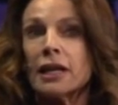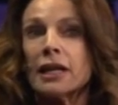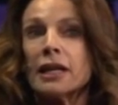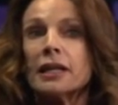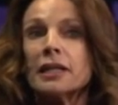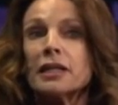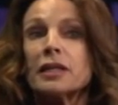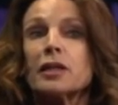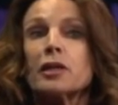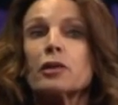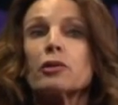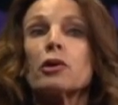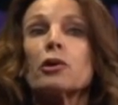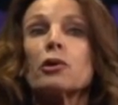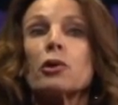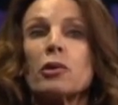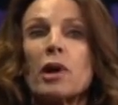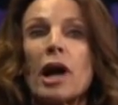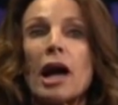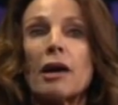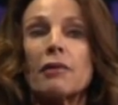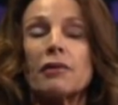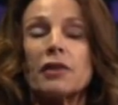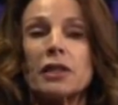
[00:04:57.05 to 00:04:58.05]
in zero
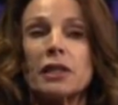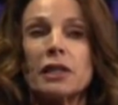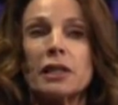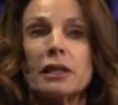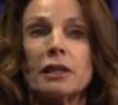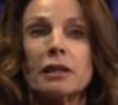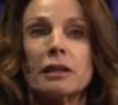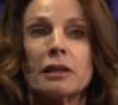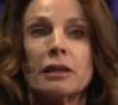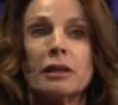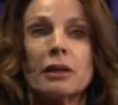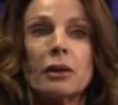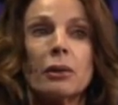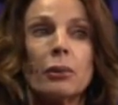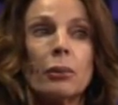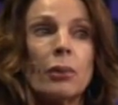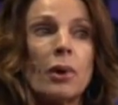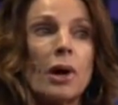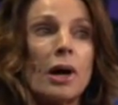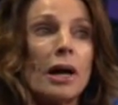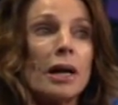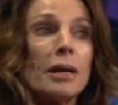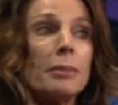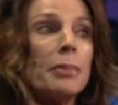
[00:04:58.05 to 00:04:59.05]
gravity.
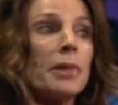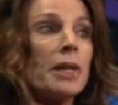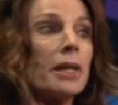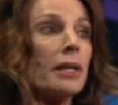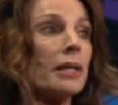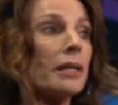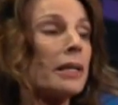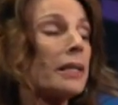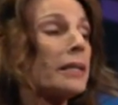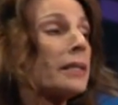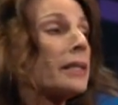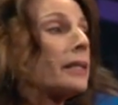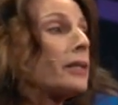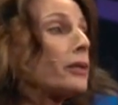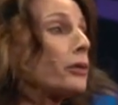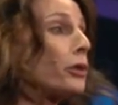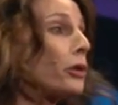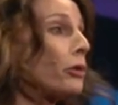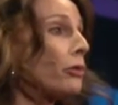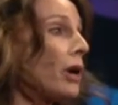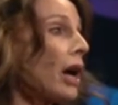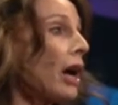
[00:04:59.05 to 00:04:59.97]
Why? Because zero